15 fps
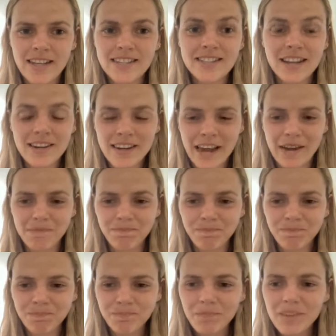Sunday.
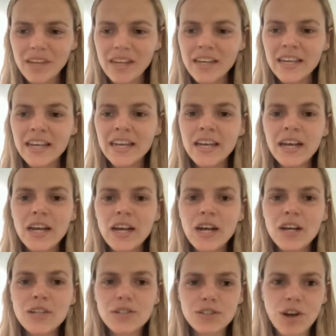
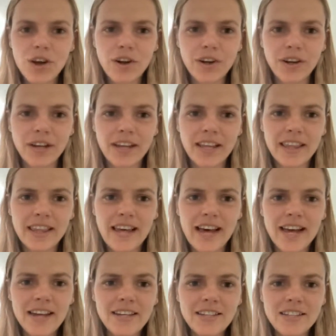So
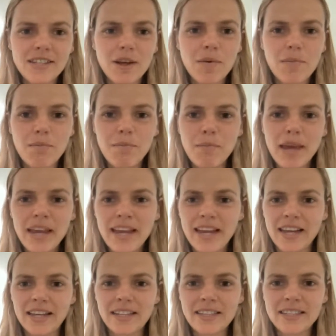that
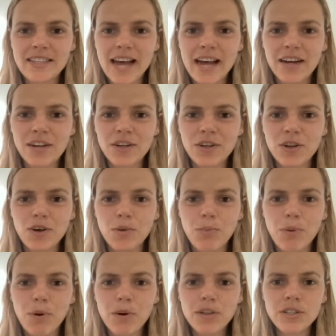means that your
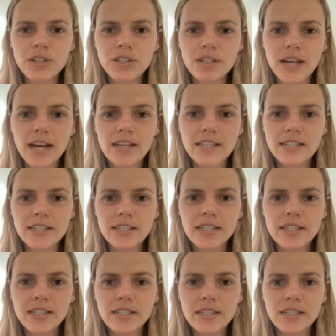portion
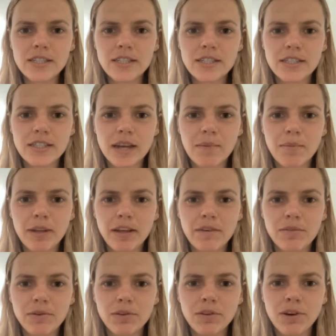sizes, I believe,
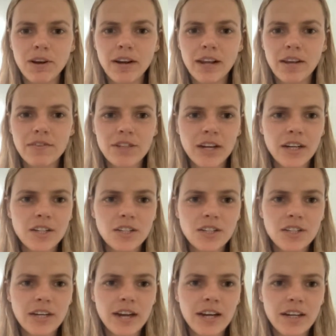will not have
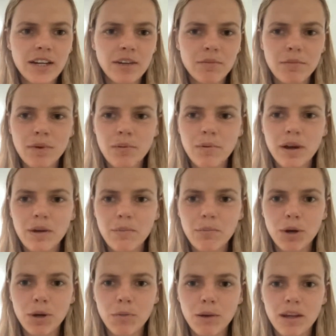changed yet. Give me one
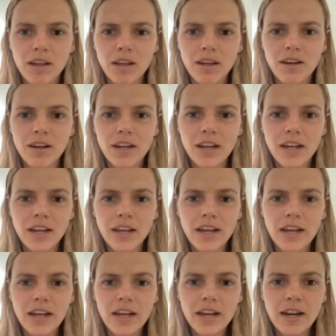moment.
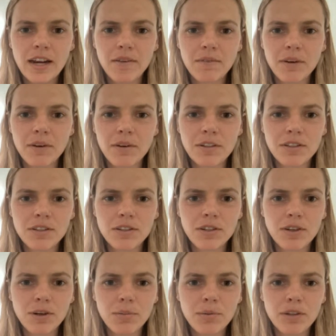I'm going to
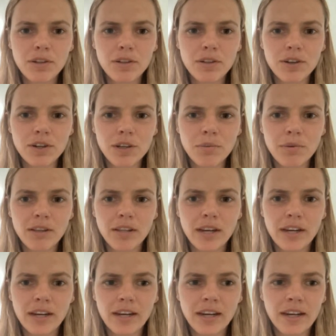open the document that I
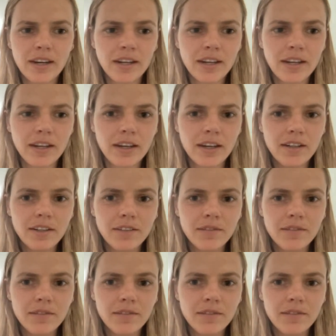had here